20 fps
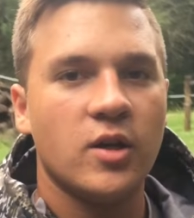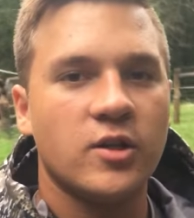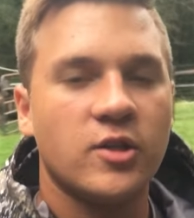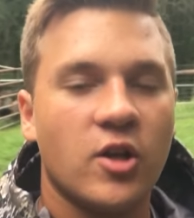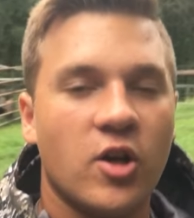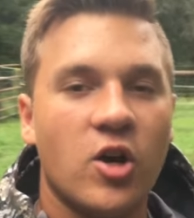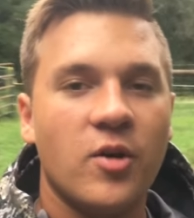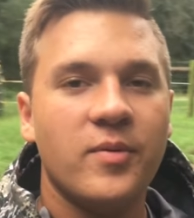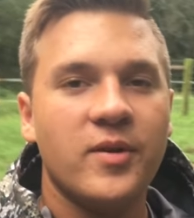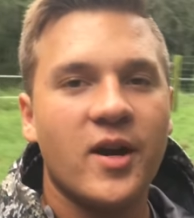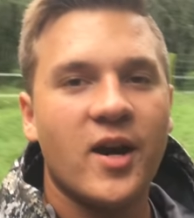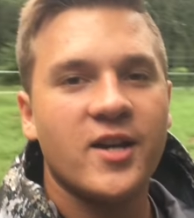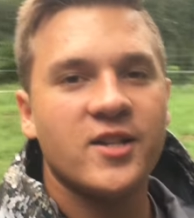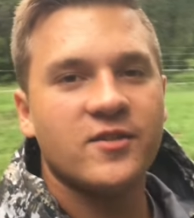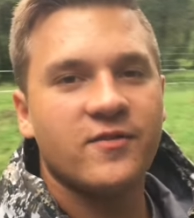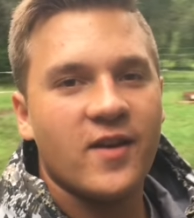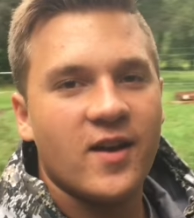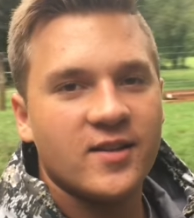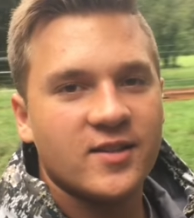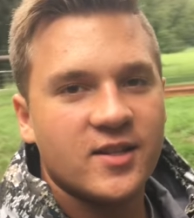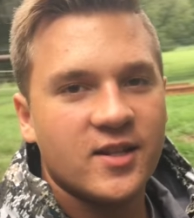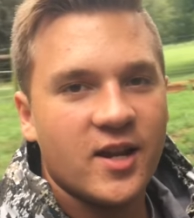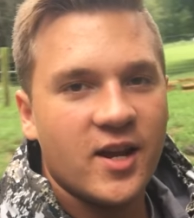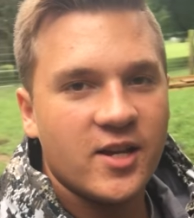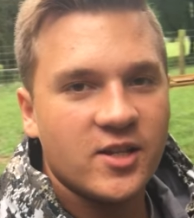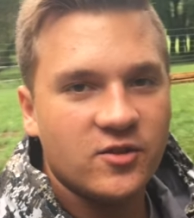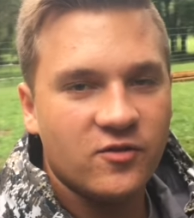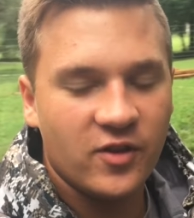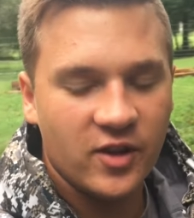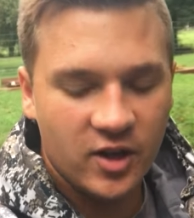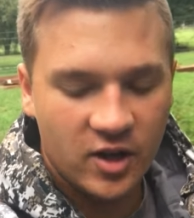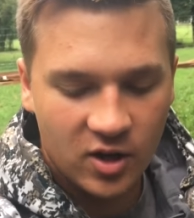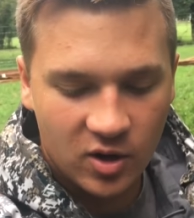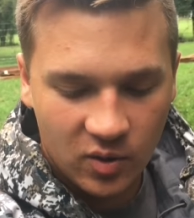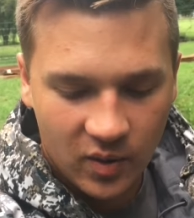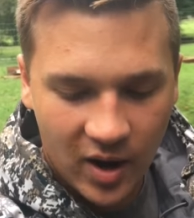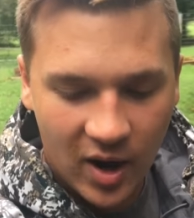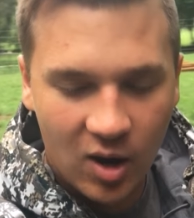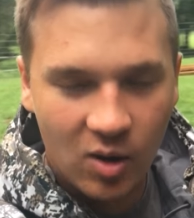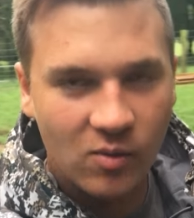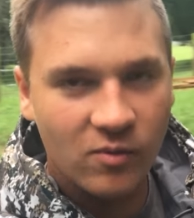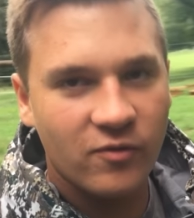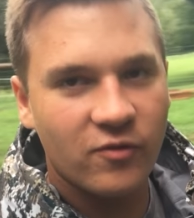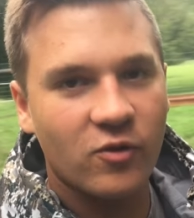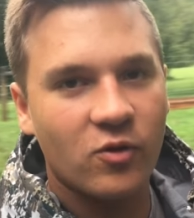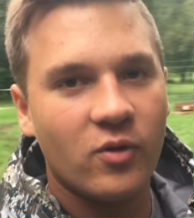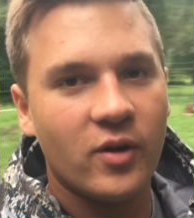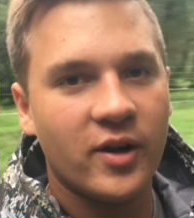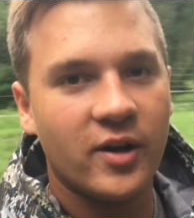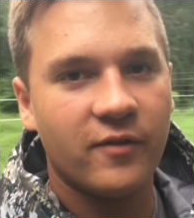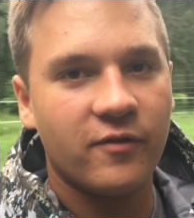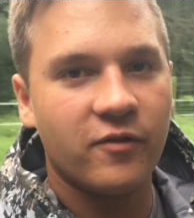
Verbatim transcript: So I hope you guys found today's video helpful and